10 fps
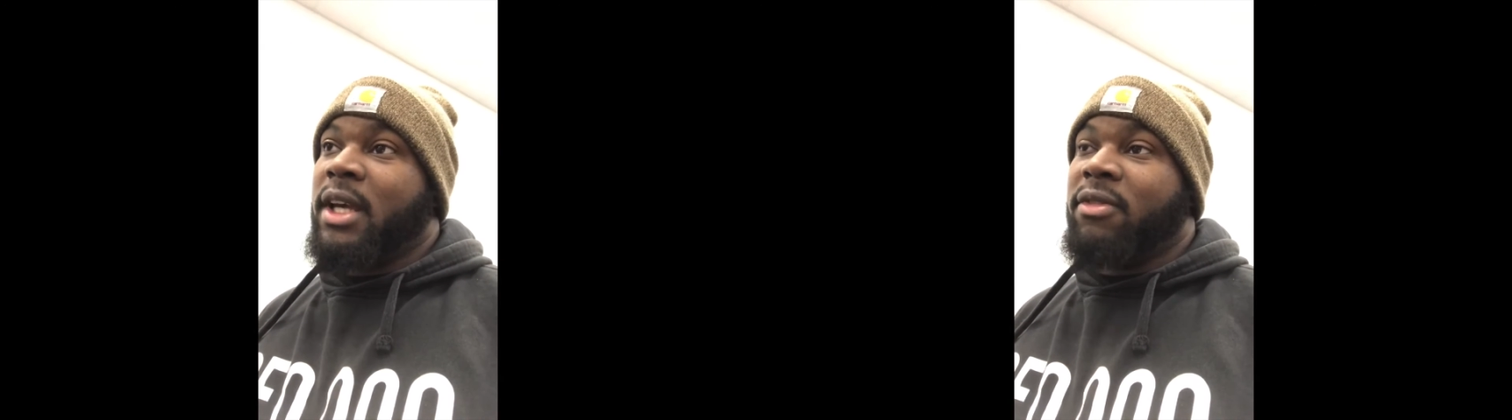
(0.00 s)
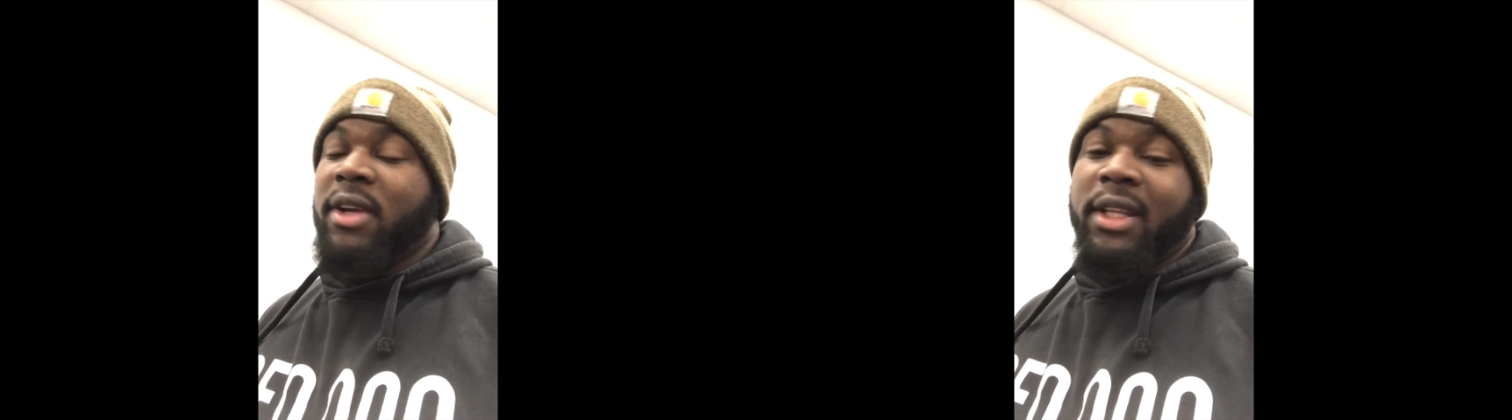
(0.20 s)

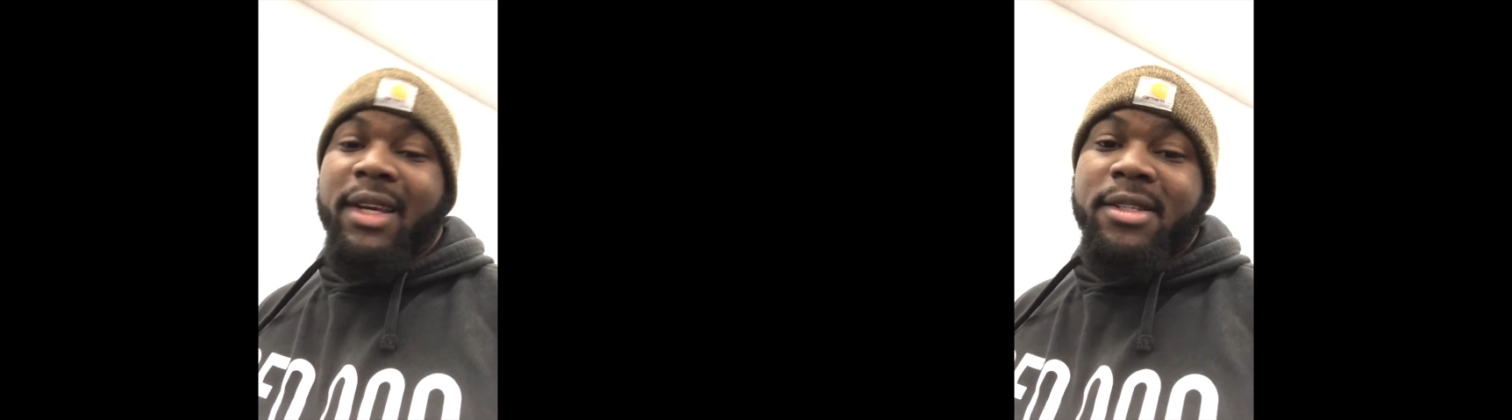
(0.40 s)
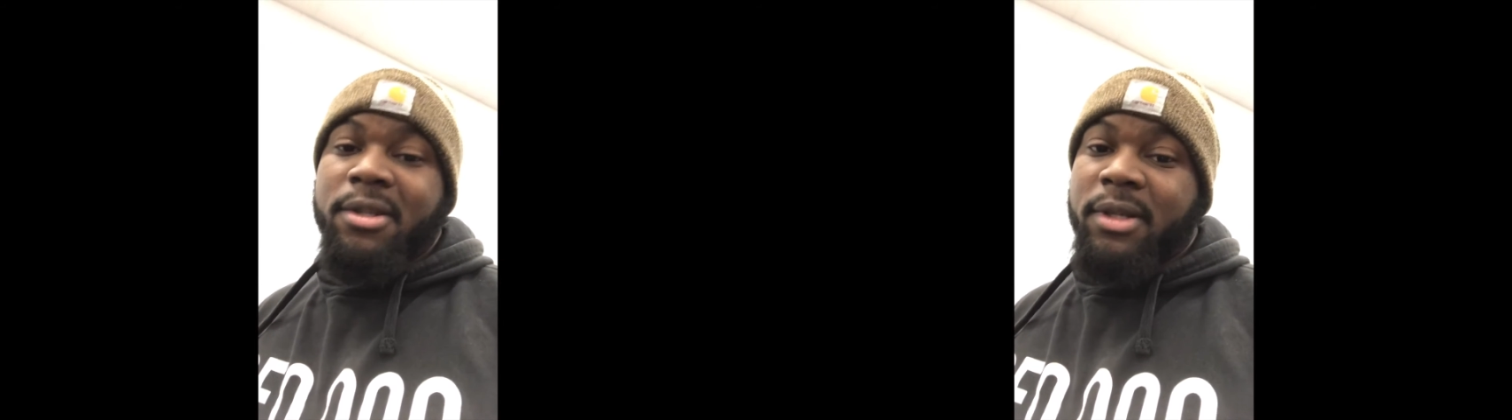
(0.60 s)
If
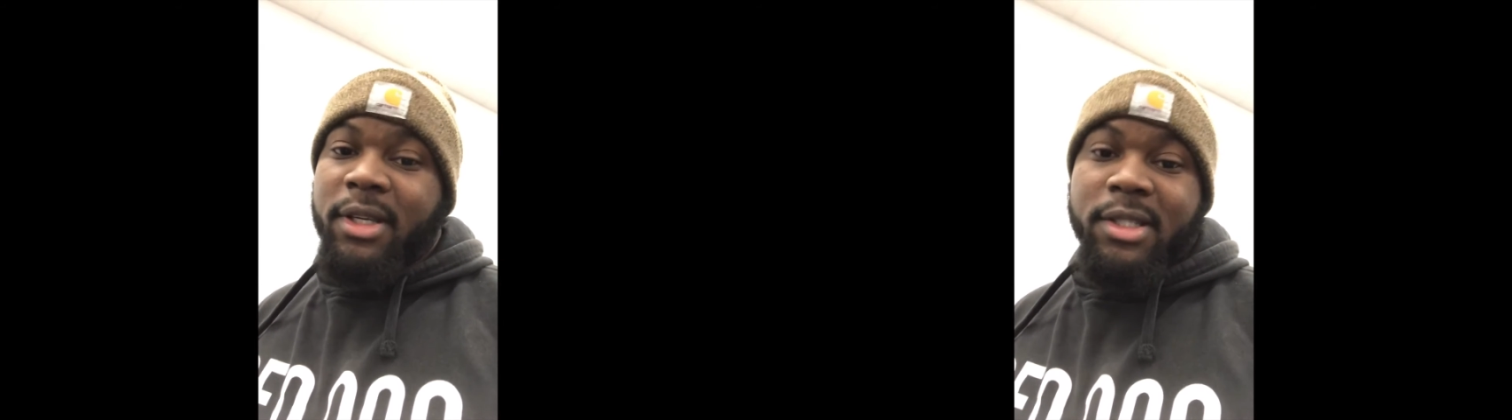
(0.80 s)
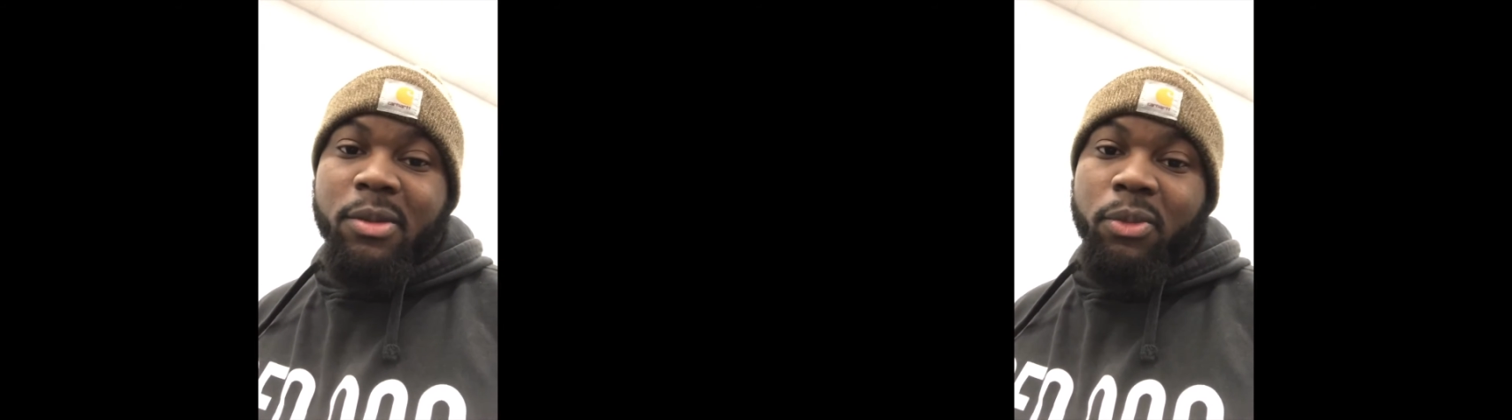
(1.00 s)
anything,
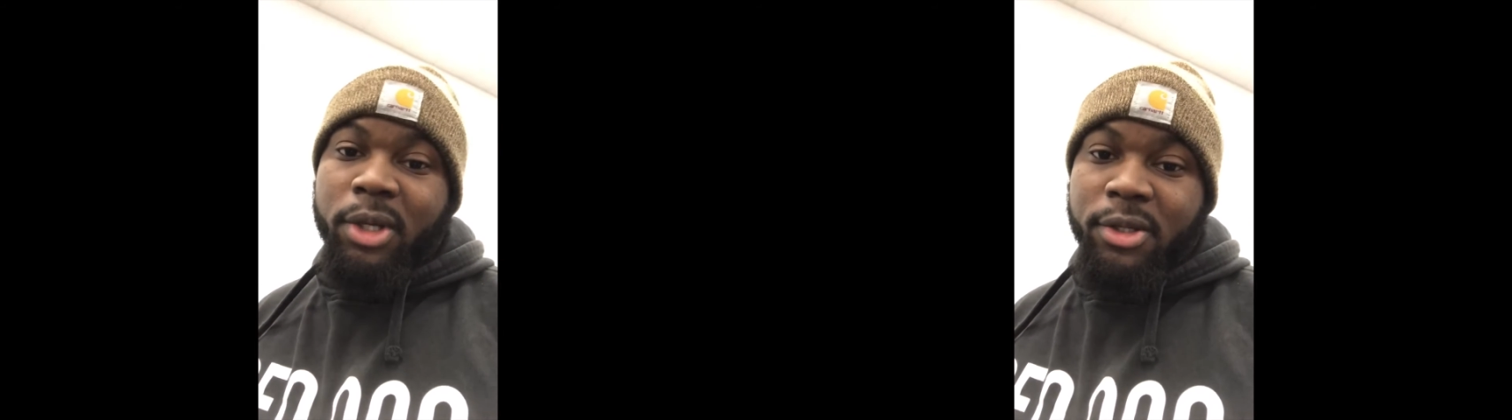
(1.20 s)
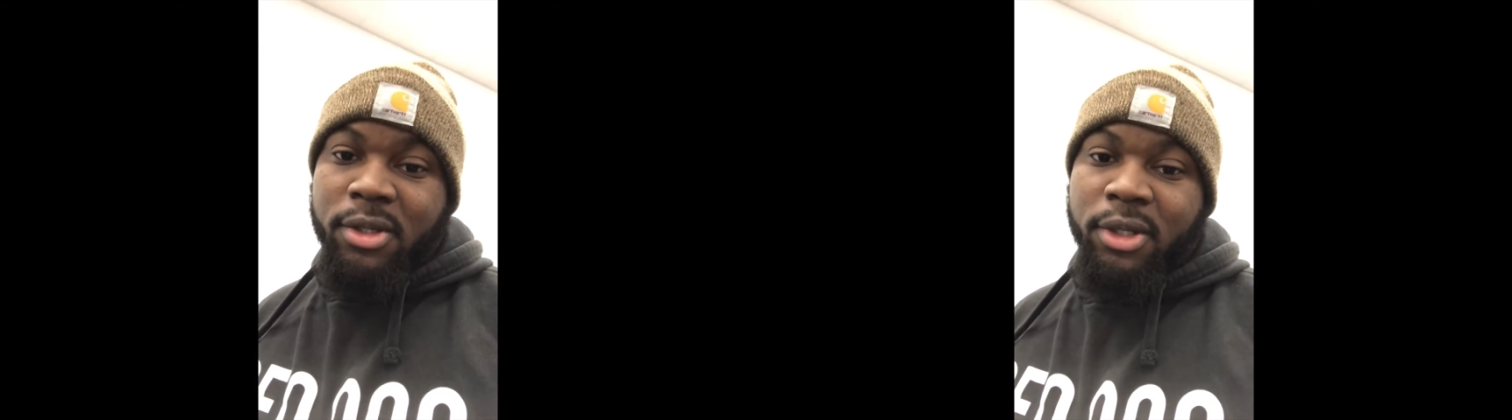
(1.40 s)
it's some
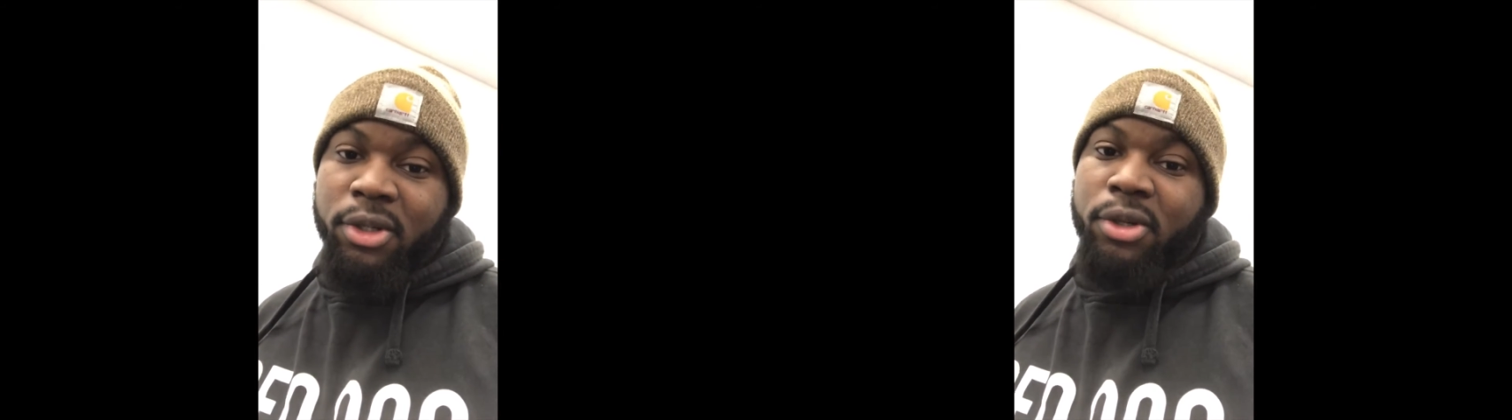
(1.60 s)
wheels on